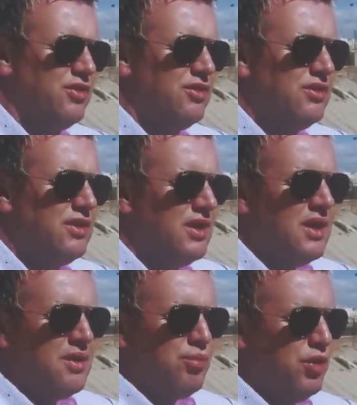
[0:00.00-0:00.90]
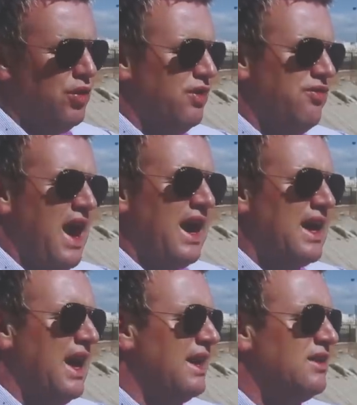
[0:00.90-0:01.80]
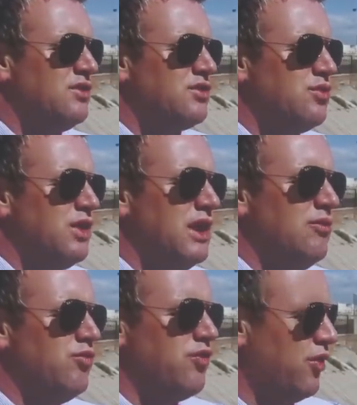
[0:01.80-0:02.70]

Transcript: But if I can't dream